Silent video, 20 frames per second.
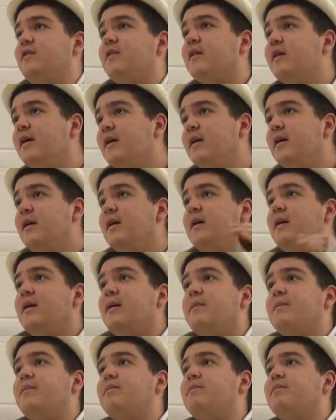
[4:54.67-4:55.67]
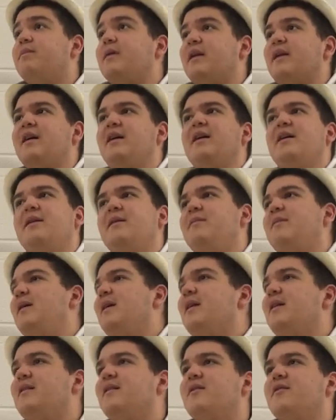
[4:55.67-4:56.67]
But,
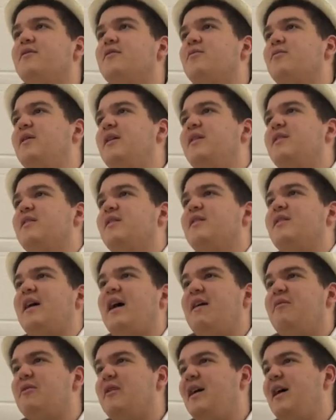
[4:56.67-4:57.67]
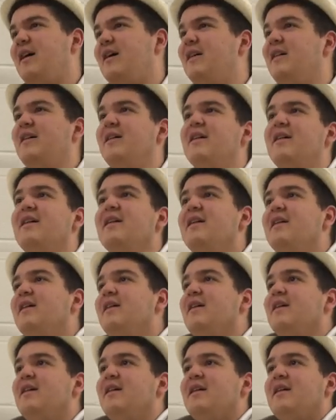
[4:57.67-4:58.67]
man, those racists, I
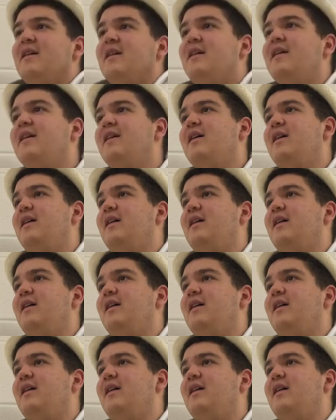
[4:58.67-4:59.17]
would.